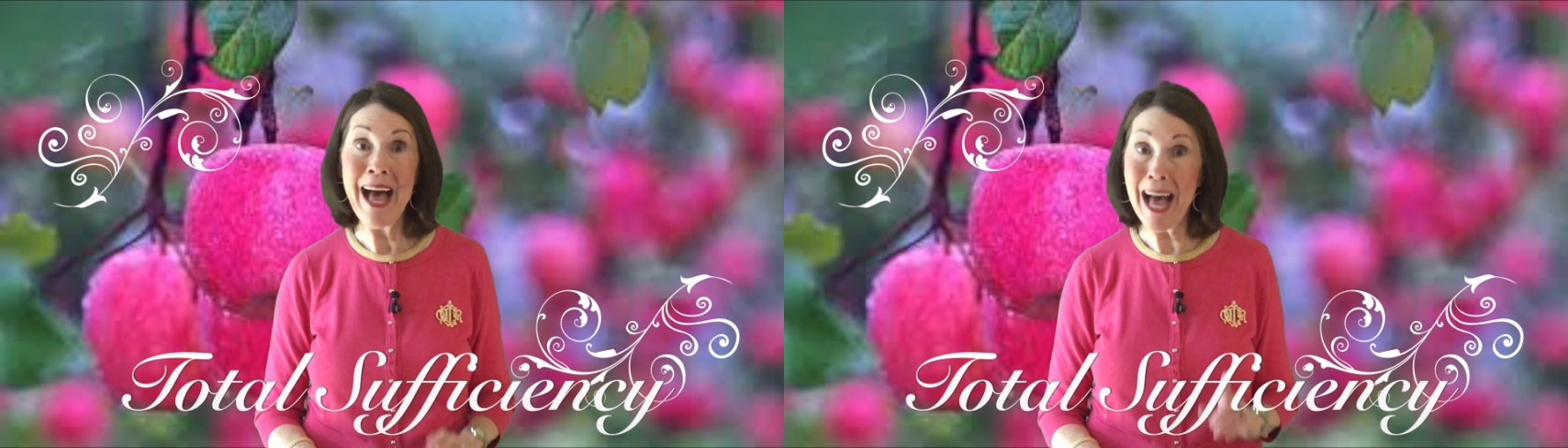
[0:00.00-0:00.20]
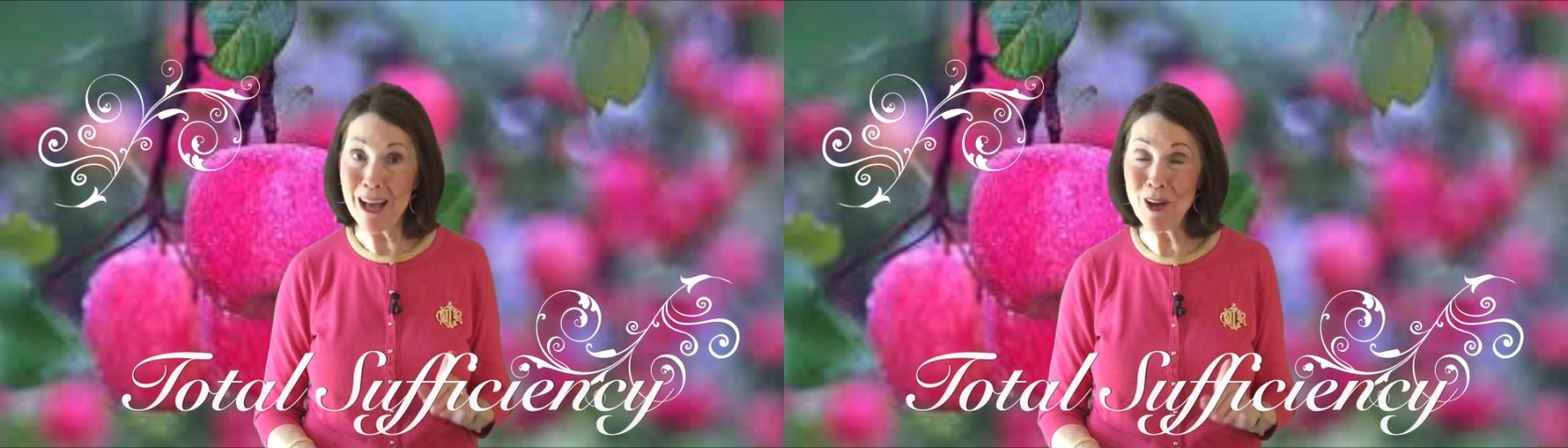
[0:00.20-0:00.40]

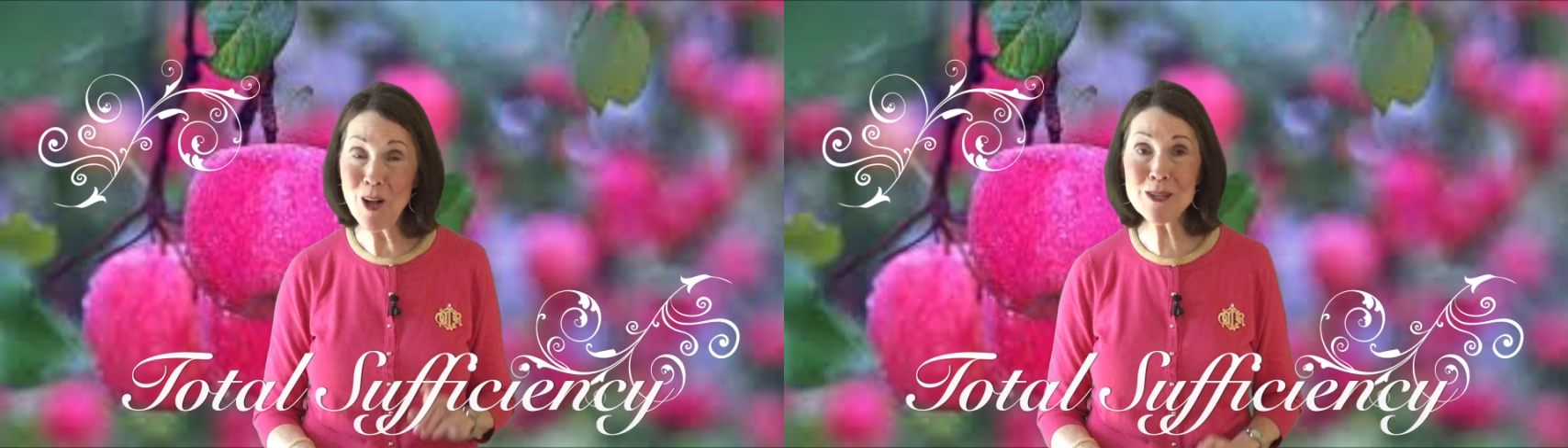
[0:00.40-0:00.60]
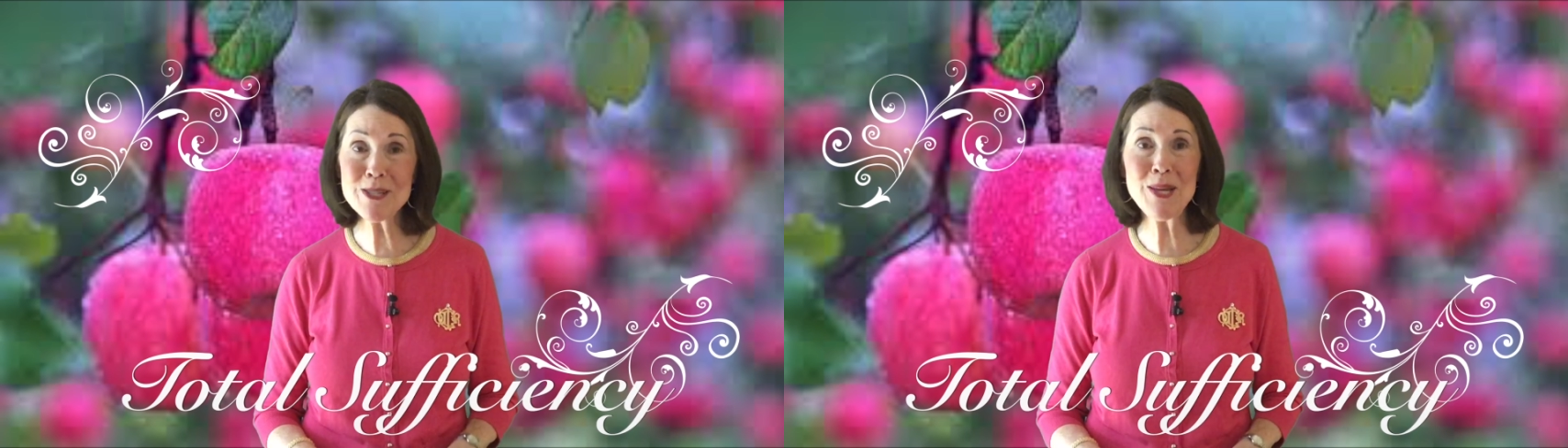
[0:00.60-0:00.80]
I've
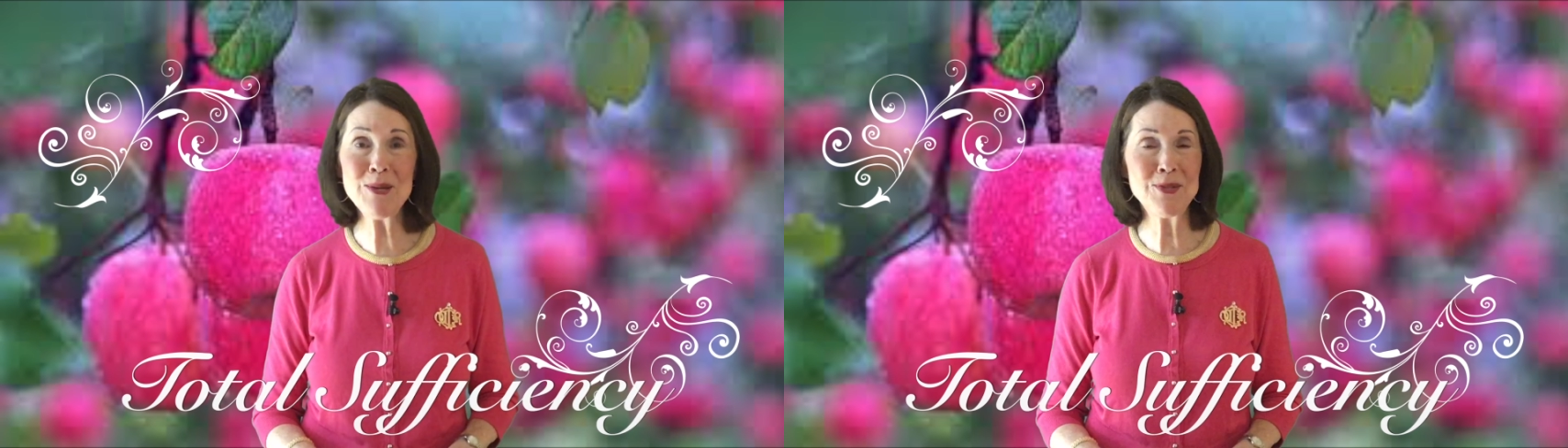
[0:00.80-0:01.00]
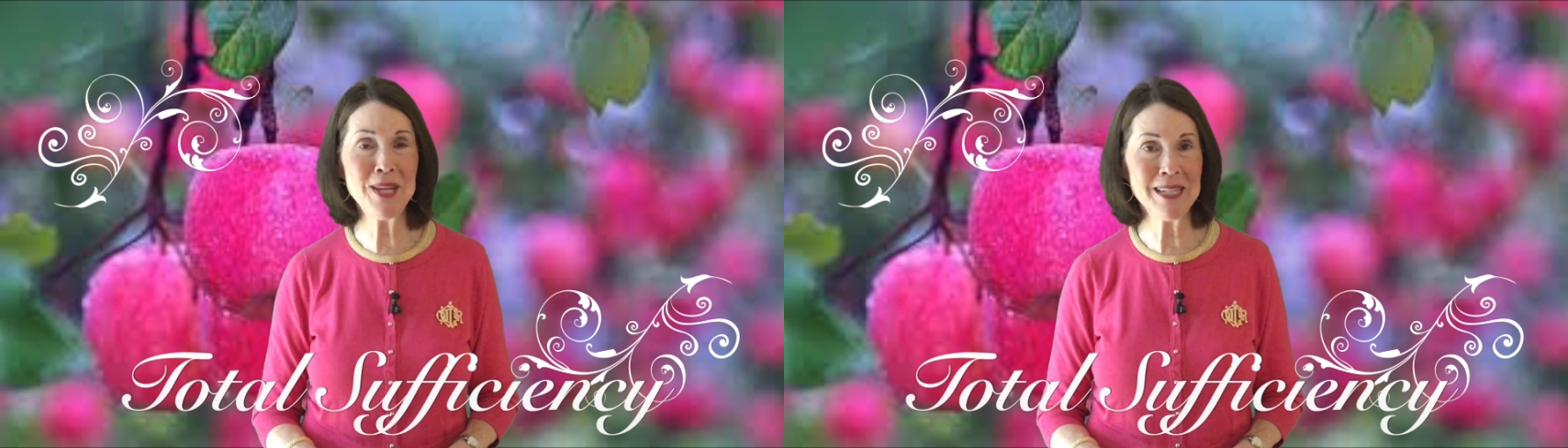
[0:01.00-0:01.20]

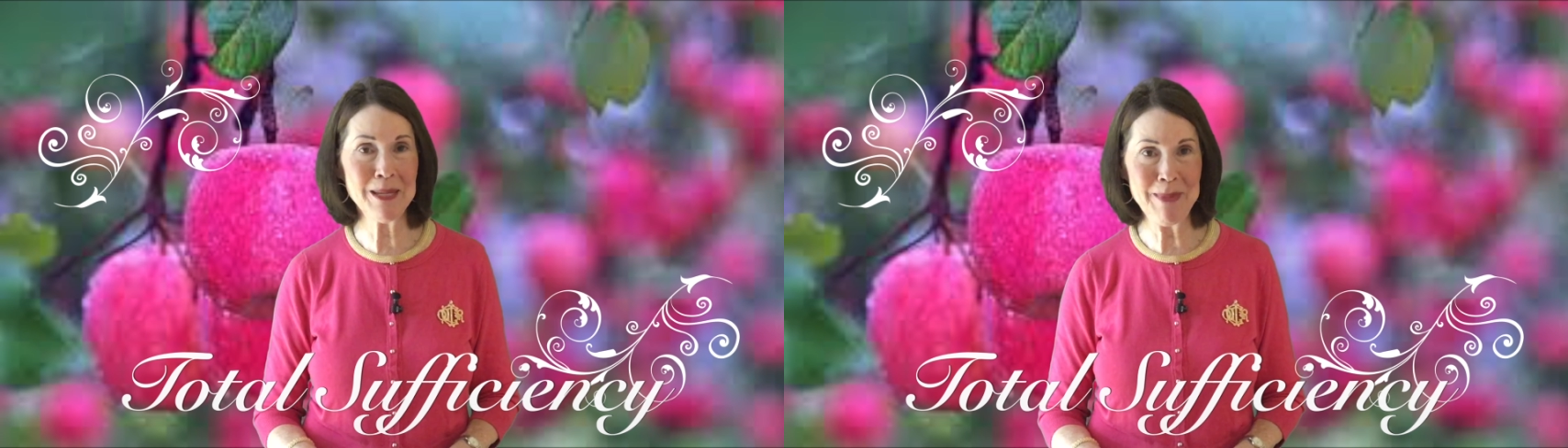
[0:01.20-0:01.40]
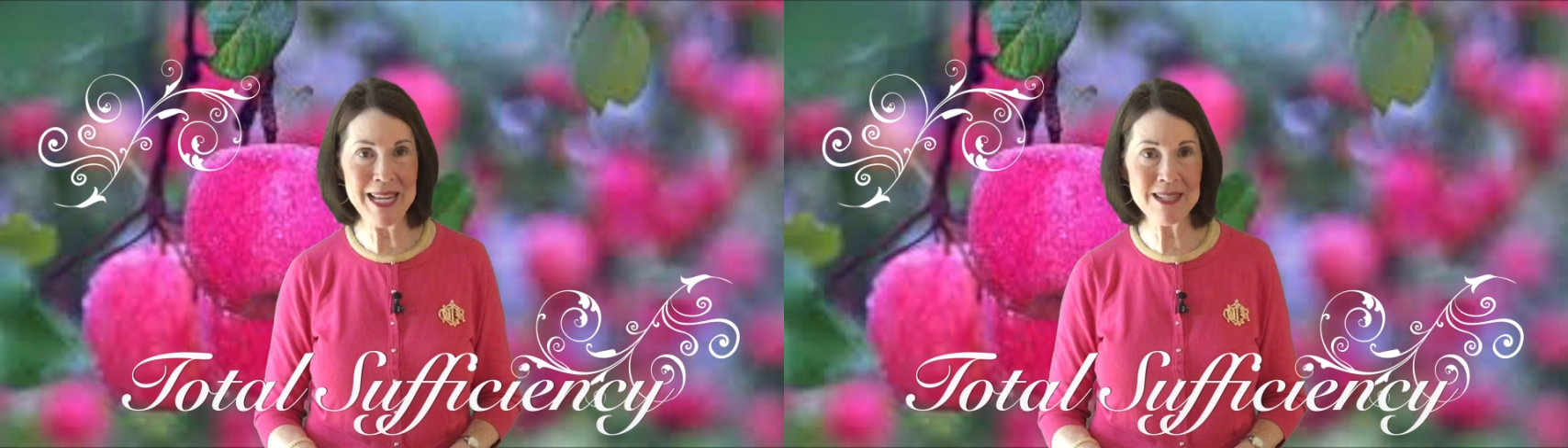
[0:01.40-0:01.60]
also done a
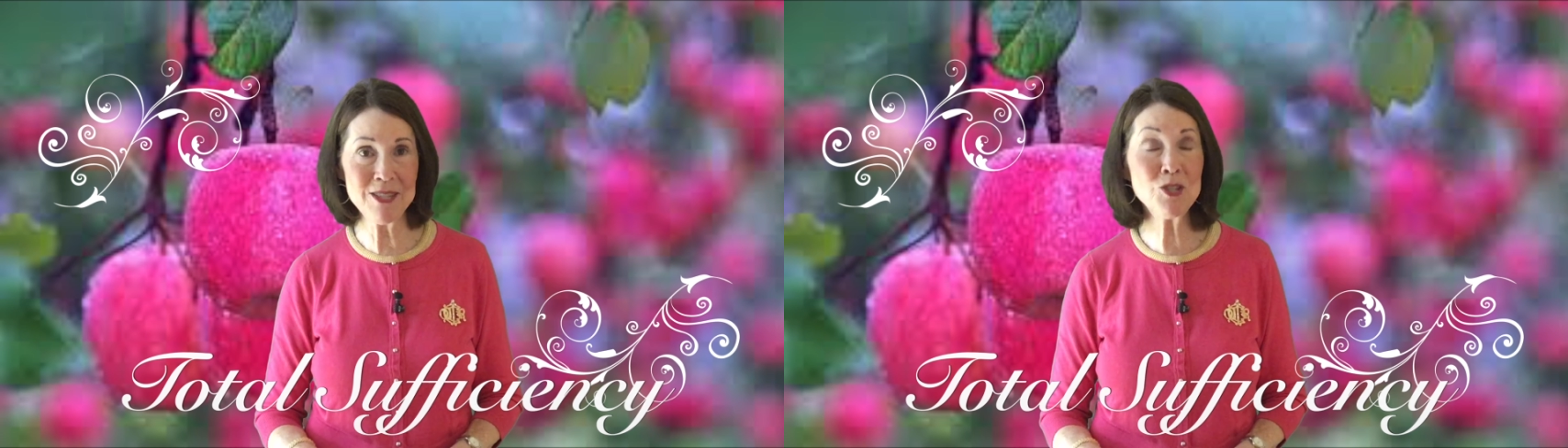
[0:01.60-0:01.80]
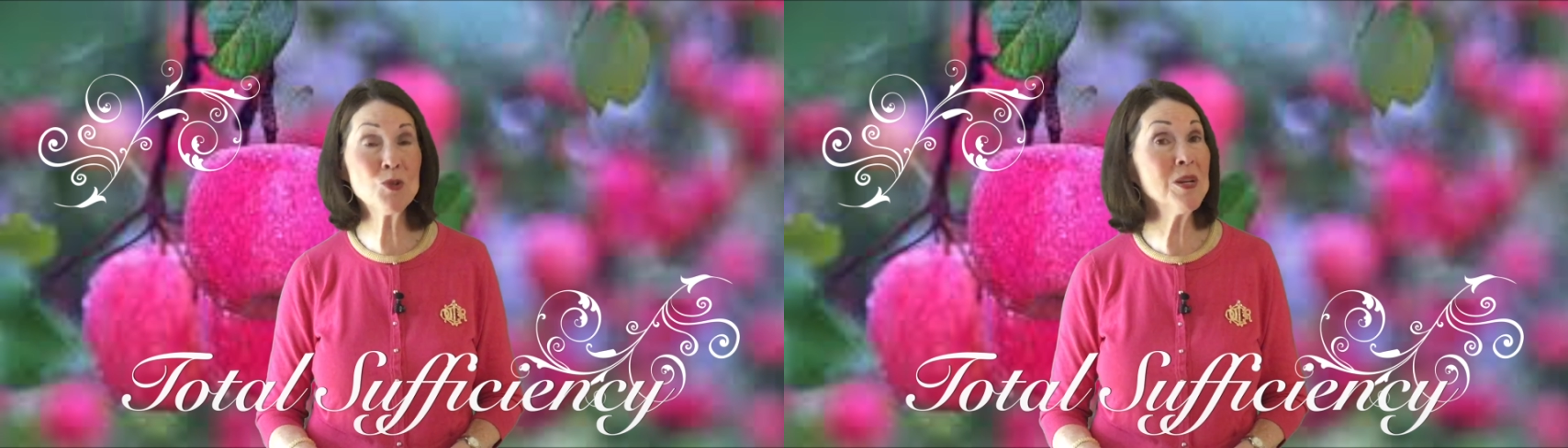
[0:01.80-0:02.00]
message